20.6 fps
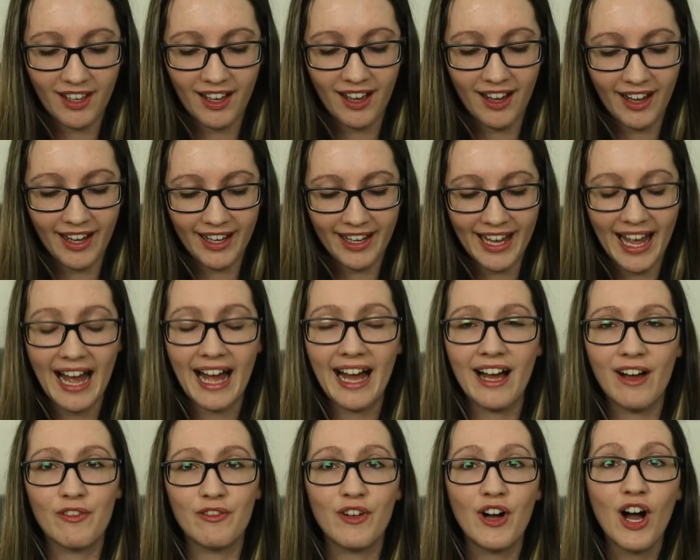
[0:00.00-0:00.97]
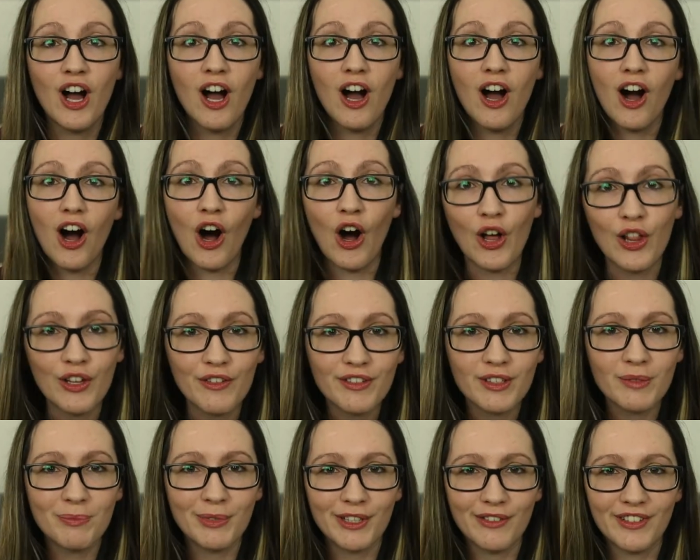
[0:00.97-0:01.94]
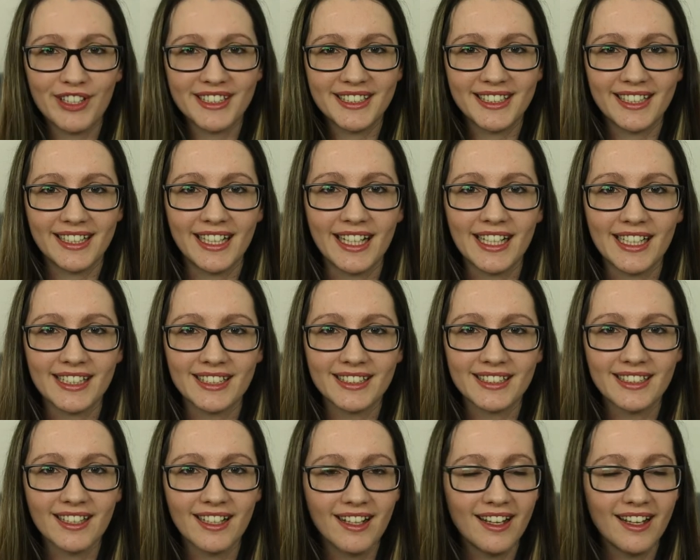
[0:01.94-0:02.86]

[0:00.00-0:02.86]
I have all of the previous keys.